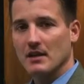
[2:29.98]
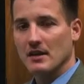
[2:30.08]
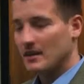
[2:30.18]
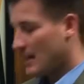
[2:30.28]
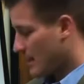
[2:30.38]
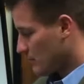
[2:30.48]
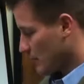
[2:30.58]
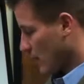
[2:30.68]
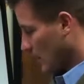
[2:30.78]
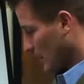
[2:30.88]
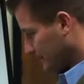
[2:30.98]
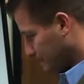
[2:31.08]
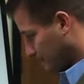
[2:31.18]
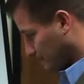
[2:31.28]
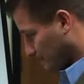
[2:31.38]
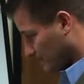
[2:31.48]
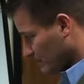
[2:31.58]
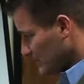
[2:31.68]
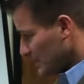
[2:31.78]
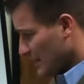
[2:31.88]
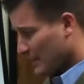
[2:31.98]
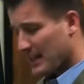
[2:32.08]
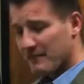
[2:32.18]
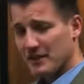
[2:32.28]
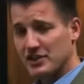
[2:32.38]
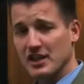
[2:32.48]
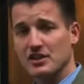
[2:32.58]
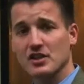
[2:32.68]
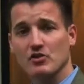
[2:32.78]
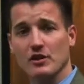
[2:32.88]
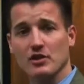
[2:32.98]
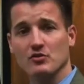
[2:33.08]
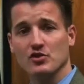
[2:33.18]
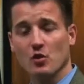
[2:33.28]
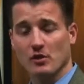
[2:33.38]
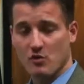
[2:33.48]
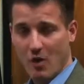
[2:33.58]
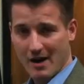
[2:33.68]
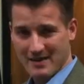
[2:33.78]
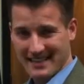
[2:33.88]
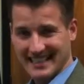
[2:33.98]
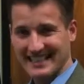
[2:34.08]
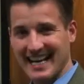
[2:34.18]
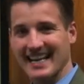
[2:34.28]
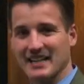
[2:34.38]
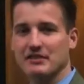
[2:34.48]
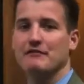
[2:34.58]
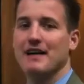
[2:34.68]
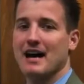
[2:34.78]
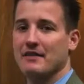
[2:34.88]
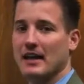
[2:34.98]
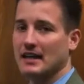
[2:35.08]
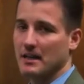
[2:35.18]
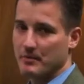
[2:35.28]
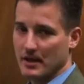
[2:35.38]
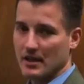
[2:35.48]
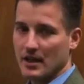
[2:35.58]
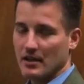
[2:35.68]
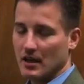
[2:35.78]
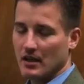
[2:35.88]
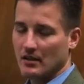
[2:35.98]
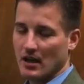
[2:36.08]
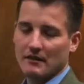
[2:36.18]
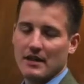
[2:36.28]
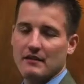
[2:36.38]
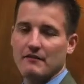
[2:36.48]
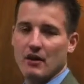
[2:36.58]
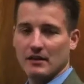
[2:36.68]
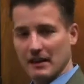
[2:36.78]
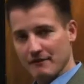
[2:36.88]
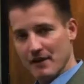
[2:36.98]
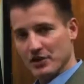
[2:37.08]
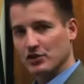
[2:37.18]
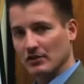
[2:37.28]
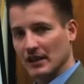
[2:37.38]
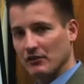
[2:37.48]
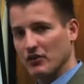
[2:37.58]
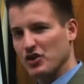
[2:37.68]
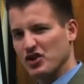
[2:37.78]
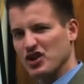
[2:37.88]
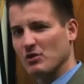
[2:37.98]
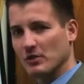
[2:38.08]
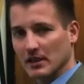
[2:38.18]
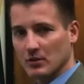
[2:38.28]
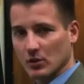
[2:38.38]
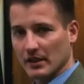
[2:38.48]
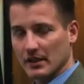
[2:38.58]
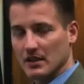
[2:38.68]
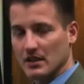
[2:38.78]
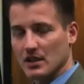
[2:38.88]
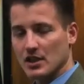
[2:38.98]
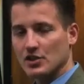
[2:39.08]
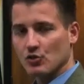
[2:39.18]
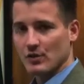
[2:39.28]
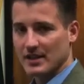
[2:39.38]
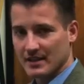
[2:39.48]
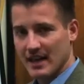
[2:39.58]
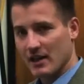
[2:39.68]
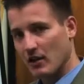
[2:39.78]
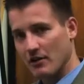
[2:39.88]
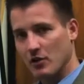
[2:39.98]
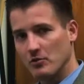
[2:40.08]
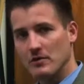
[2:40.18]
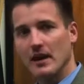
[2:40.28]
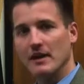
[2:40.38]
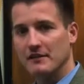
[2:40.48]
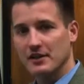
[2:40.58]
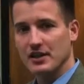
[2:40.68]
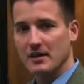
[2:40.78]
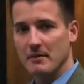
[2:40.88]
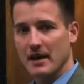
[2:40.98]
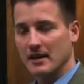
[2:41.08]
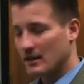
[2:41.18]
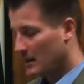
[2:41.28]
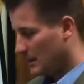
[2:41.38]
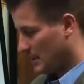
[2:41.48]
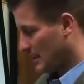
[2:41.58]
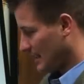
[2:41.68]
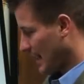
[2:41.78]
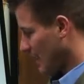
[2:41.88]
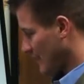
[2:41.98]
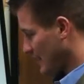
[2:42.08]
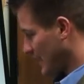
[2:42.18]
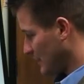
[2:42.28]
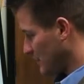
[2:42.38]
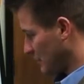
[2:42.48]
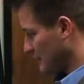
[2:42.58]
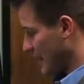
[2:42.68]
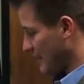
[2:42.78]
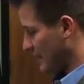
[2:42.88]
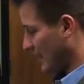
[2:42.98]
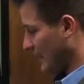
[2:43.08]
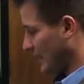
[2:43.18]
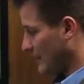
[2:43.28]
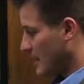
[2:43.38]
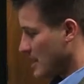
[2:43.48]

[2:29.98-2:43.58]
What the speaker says: in that regard. I think FHA's credit score requirement today is a 580, but a lot of on the investor level, they're just not really wanting to risk that, although FHA may allow that down to a 580.